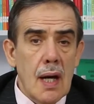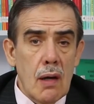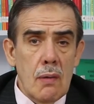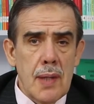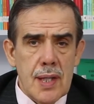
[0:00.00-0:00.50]

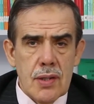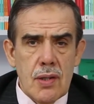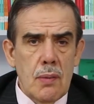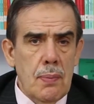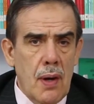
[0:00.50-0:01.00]
Our Master
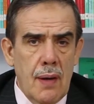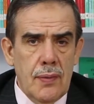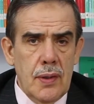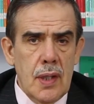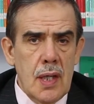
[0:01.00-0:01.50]
the
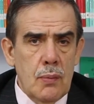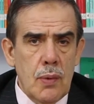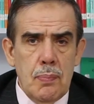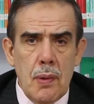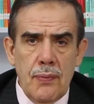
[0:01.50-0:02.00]
Prophet
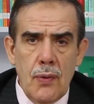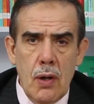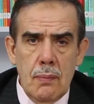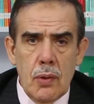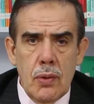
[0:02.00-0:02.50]
would
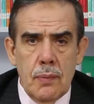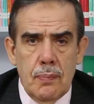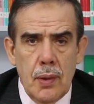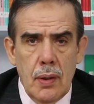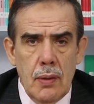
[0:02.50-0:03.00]
perform
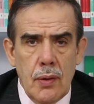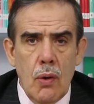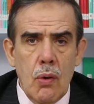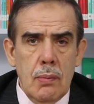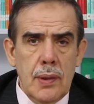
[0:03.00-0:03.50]
khutbah, the
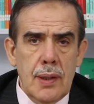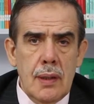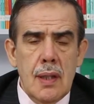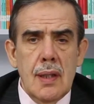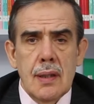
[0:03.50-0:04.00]
homily
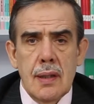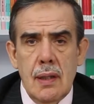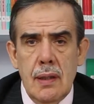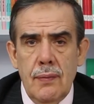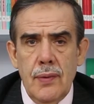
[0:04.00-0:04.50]

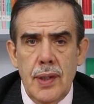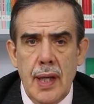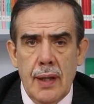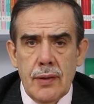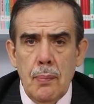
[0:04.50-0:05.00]
delivered
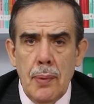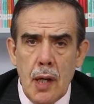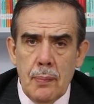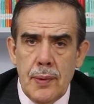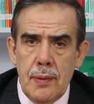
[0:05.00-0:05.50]
at the
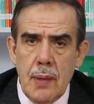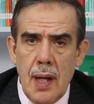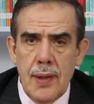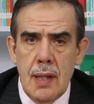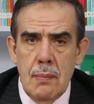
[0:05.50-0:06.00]
pulpit by
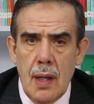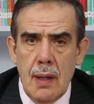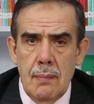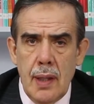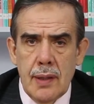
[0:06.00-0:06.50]
the
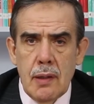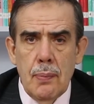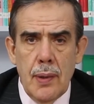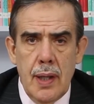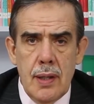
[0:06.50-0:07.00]
Imam at the
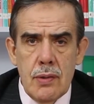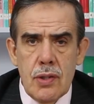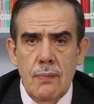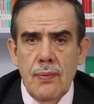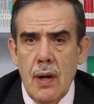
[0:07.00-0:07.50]
prayers
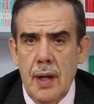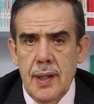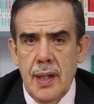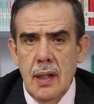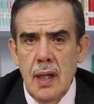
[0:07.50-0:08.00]
of
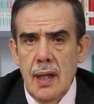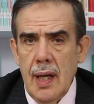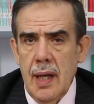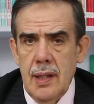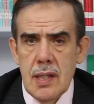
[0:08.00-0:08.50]
Friday
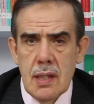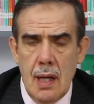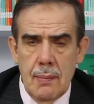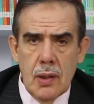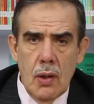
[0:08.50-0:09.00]
and
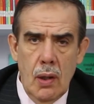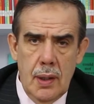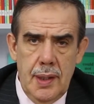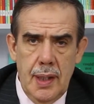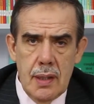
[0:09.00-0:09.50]
Islamic
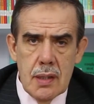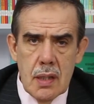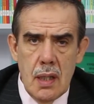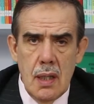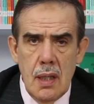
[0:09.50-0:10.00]
holidays,
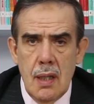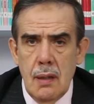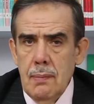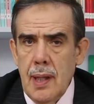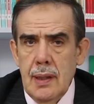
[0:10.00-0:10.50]

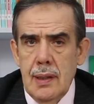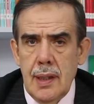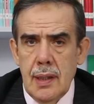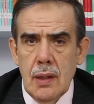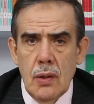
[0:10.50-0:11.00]
by
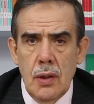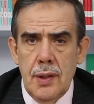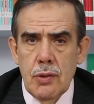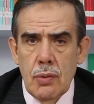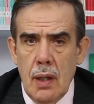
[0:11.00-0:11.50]
leaning on a
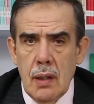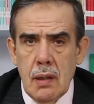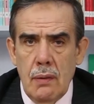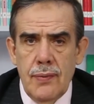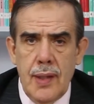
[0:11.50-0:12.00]
trunk
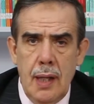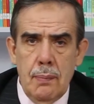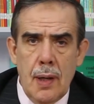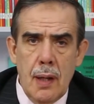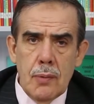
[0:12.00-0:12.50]
of date
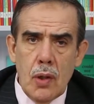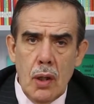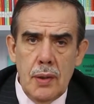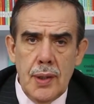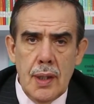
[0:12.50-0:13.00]
palm
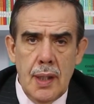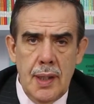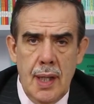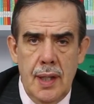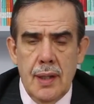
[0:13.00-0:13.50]
called
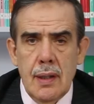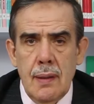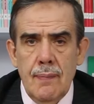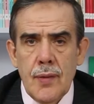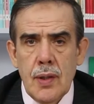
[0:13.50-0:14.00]
hanana
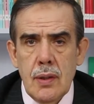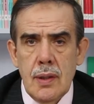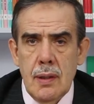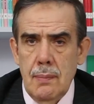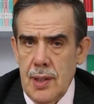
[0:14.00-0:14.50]

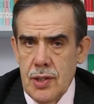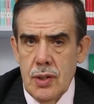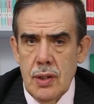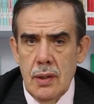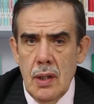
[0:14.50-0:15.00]
in the
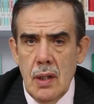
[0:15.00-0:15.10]
masjid.